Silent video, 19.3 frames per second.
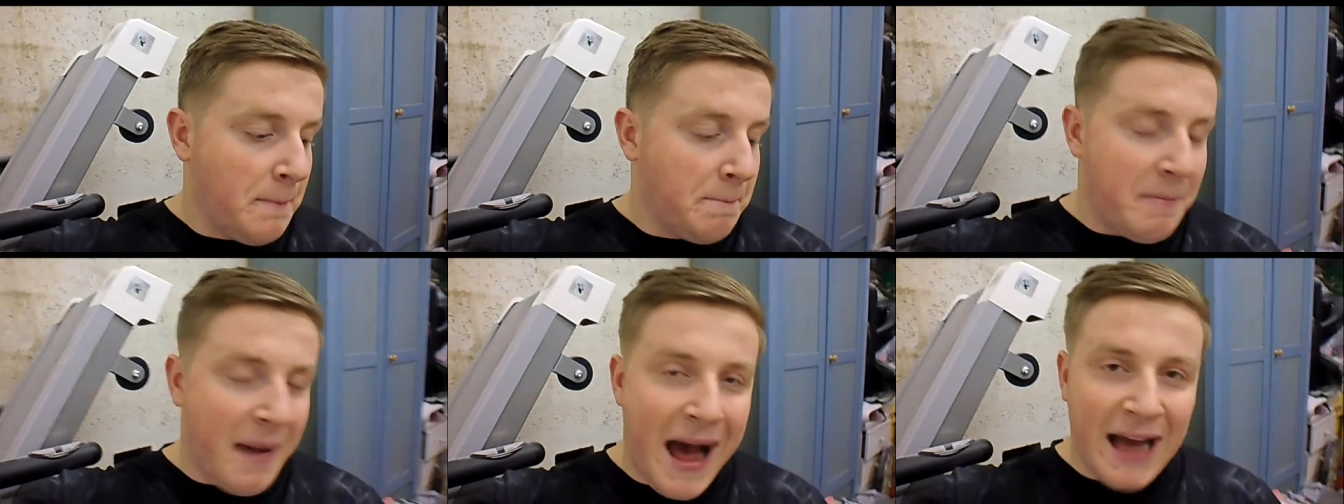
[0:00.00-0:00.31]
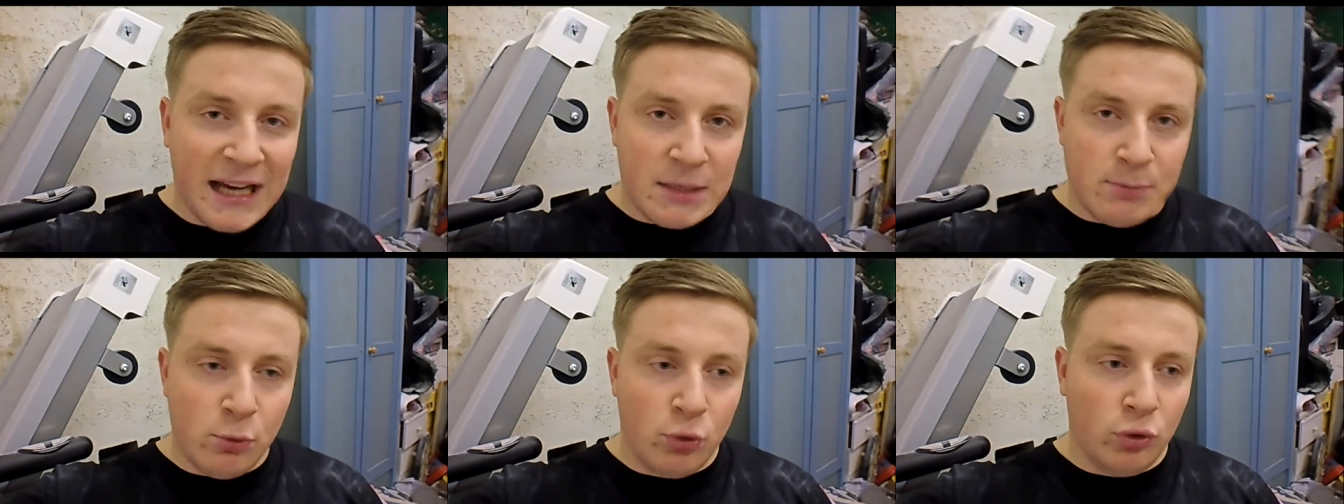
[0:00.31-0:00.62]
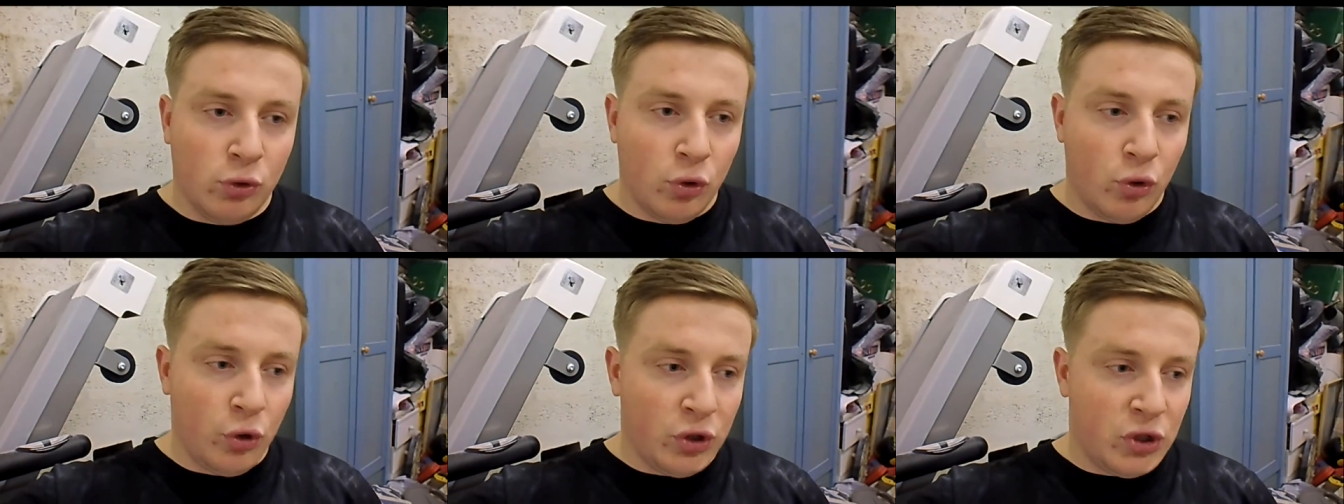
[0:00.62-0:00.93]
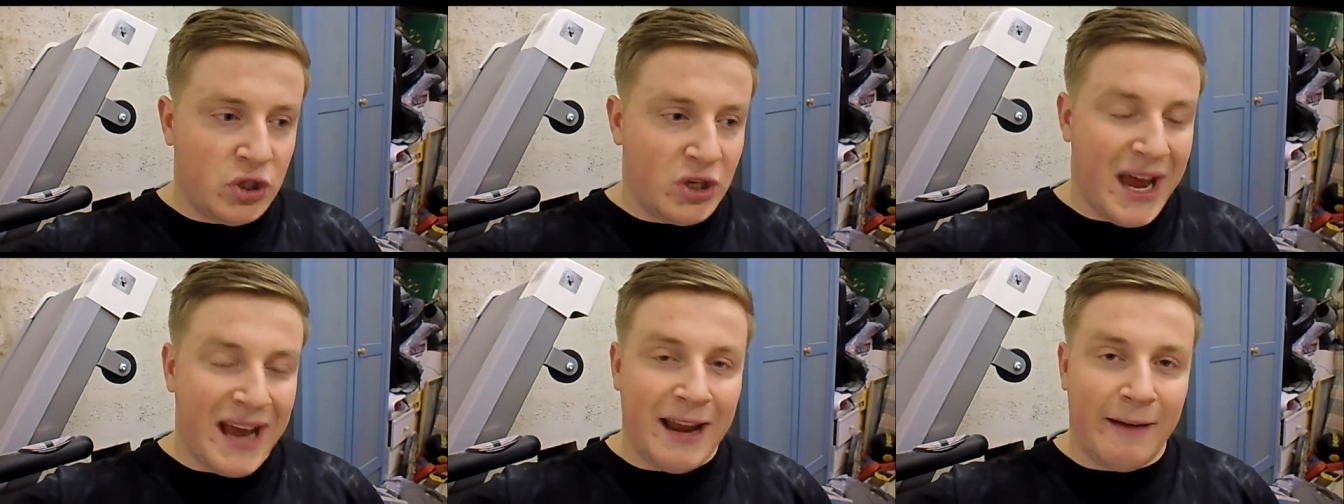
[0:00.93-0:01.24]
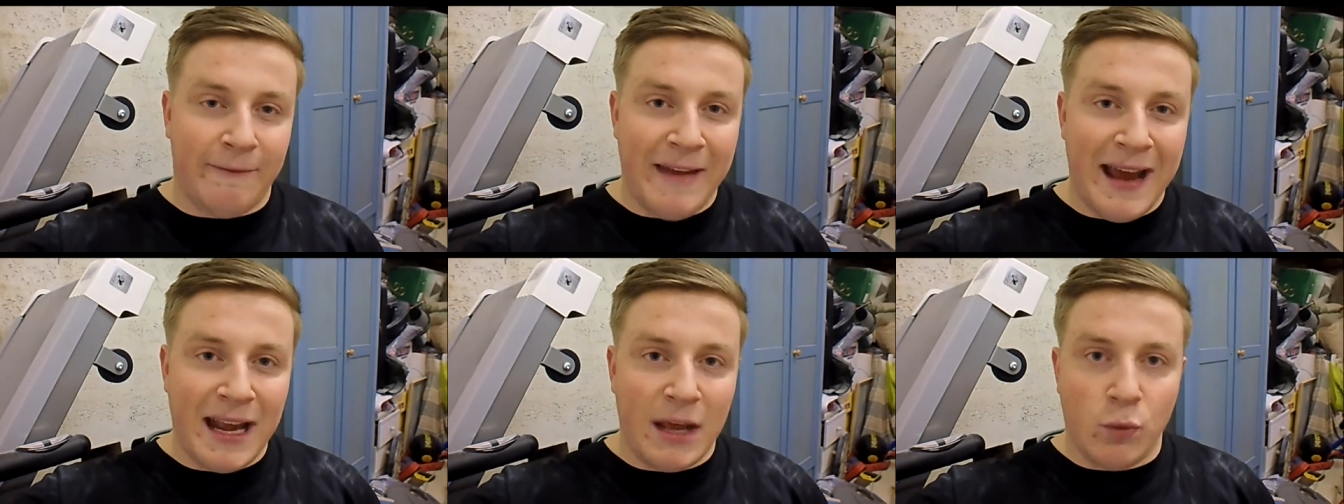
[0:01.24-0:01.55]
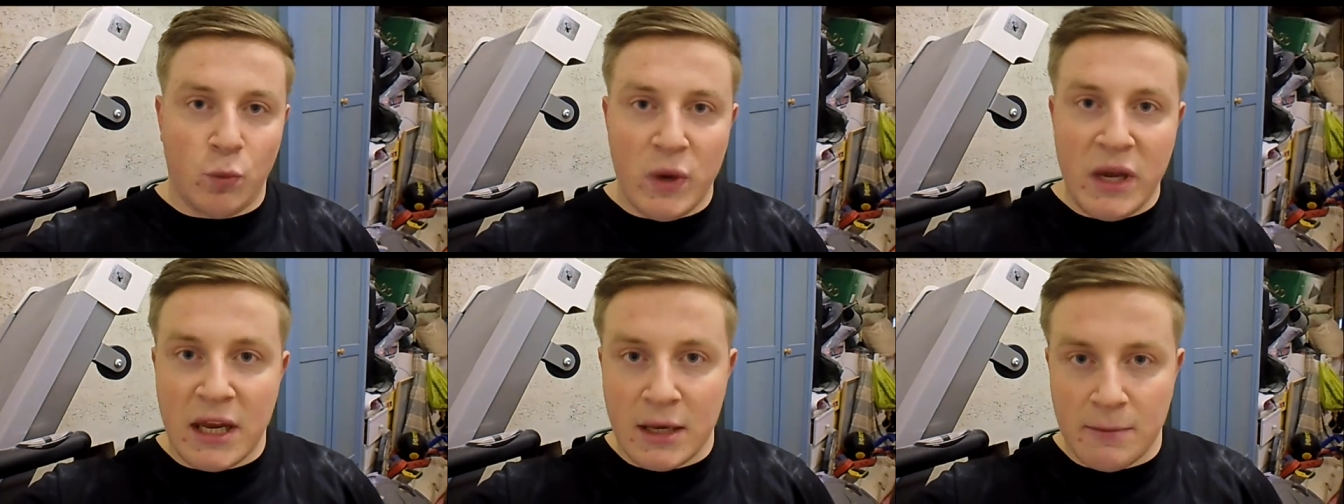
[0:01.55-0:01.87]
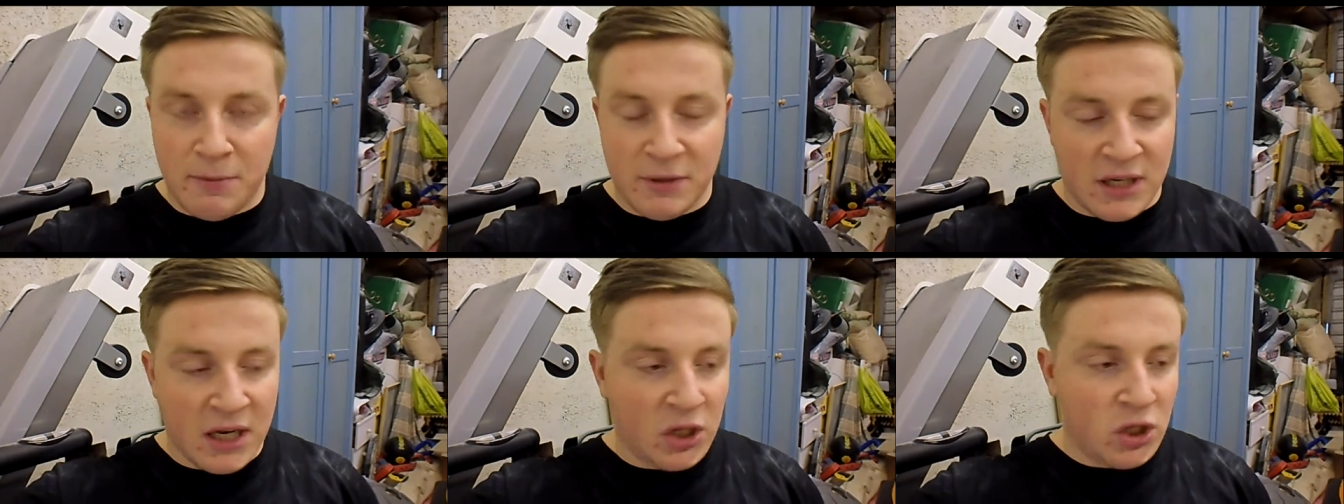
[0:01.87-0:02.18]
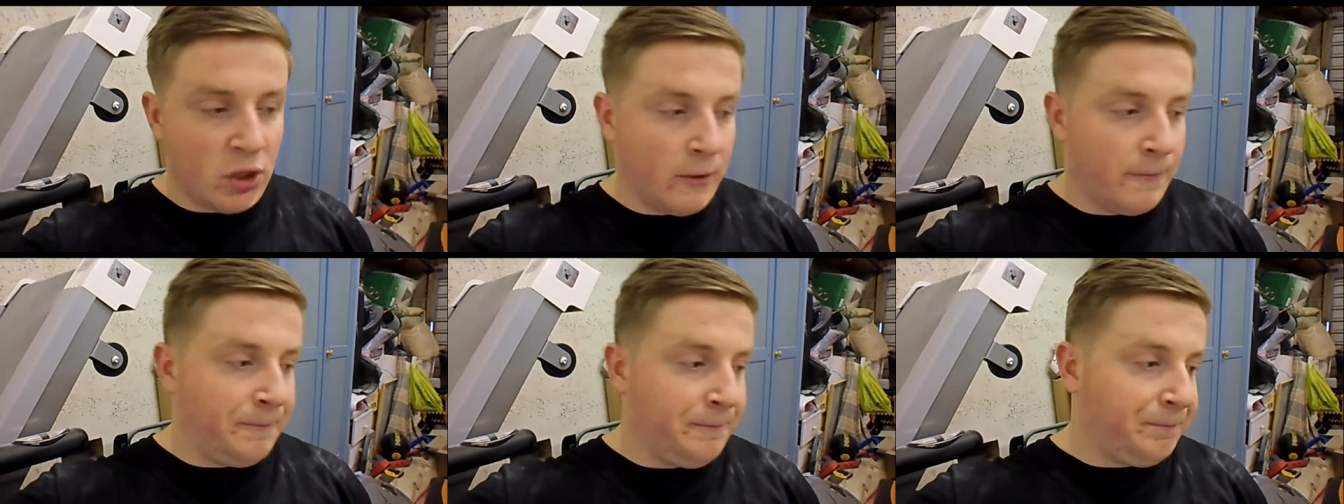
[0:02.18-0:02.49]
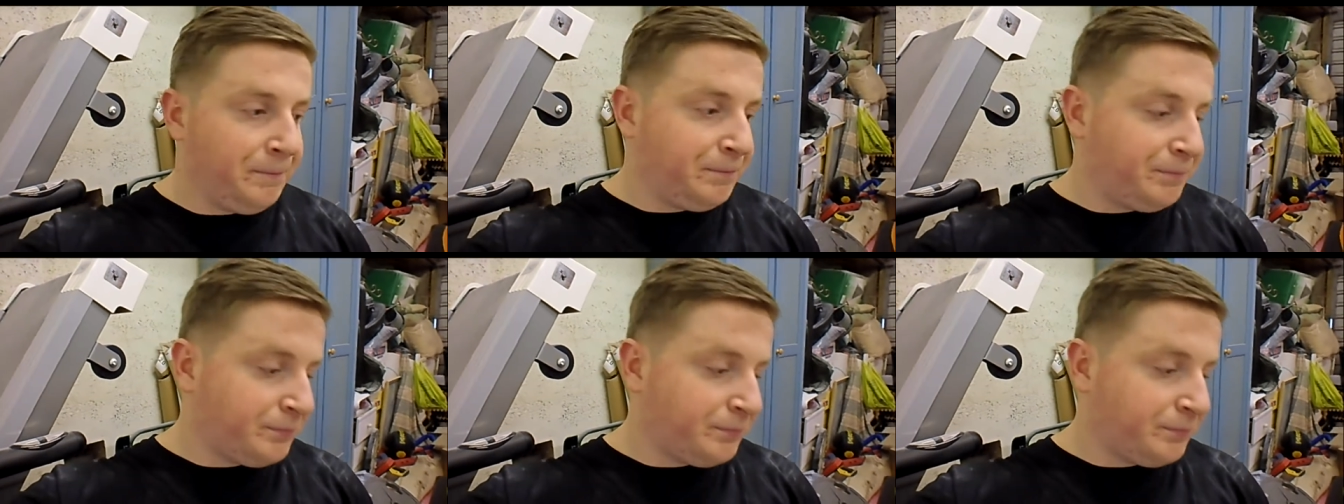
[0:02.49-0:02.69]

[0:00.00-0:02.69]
maximal loads in a very weakened position.